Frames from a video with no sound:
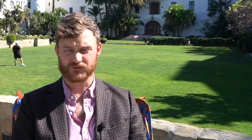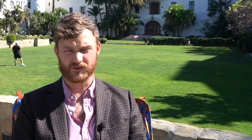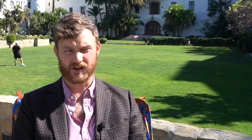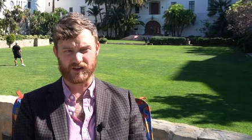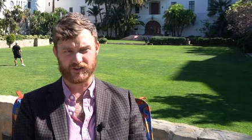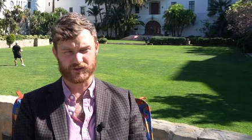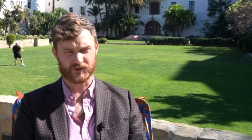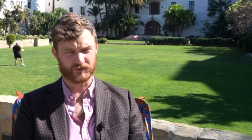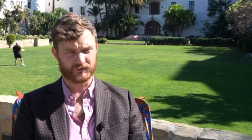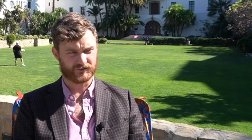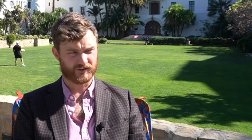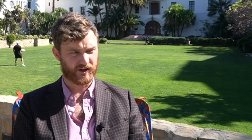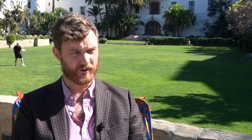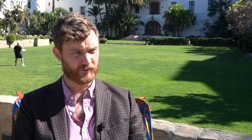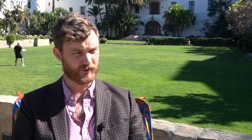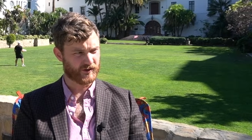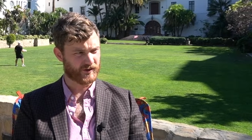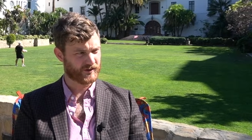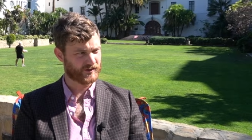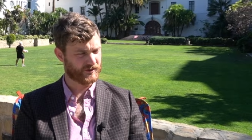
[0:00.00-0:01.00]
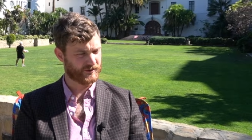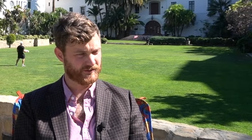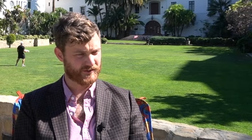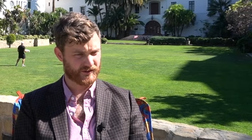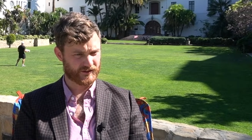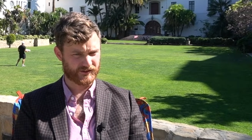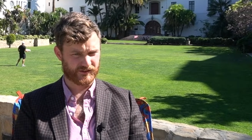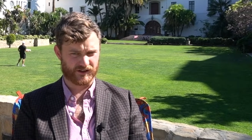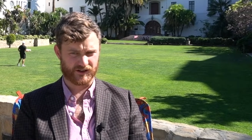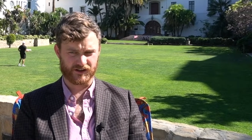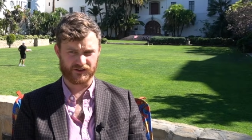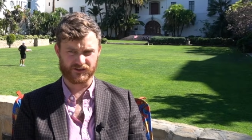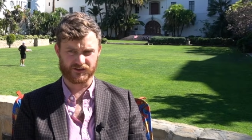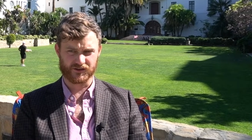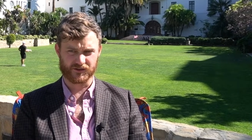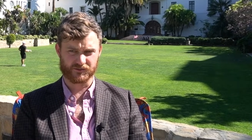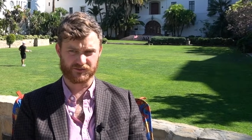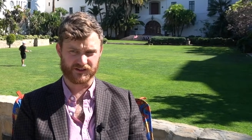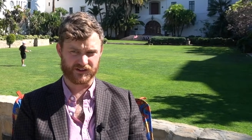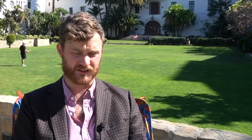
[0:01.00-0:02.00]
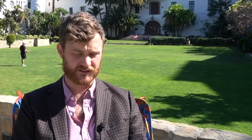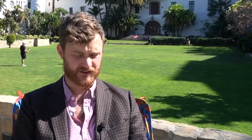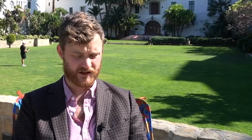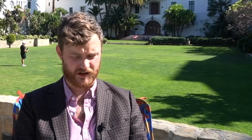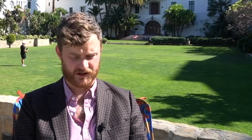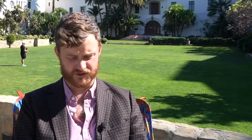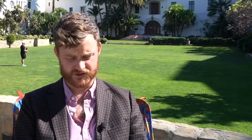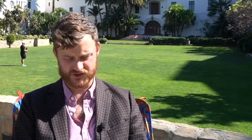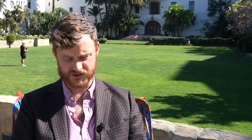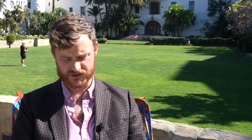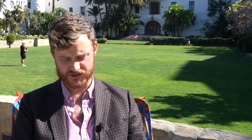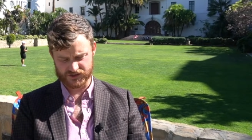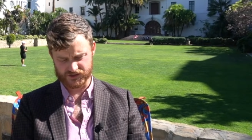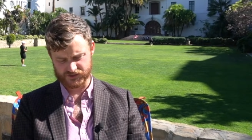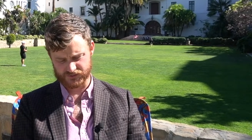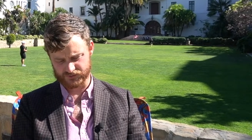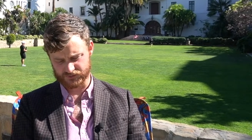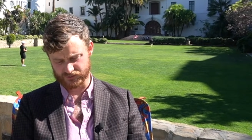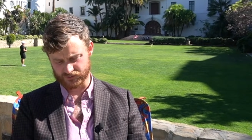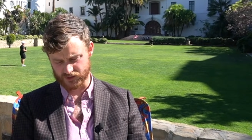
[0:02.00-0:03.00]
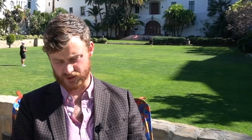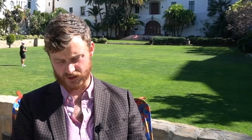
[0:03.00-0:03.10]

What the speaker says: ethical framework, utilitarianism, deontology,